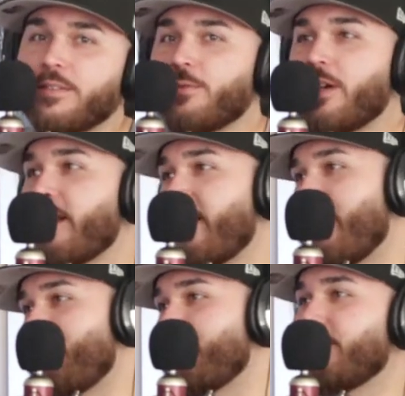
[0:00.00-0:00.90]
This is why that
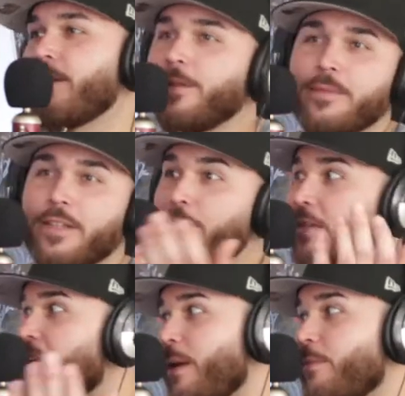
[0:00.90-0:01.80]
happened.
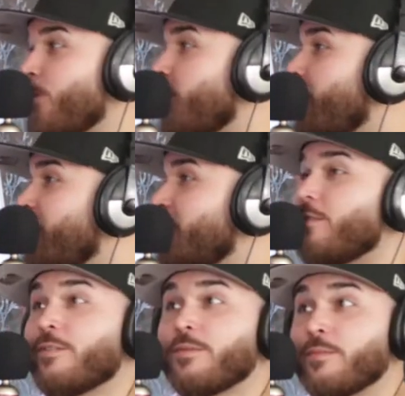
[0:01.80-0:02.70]
Everything happens for a reason.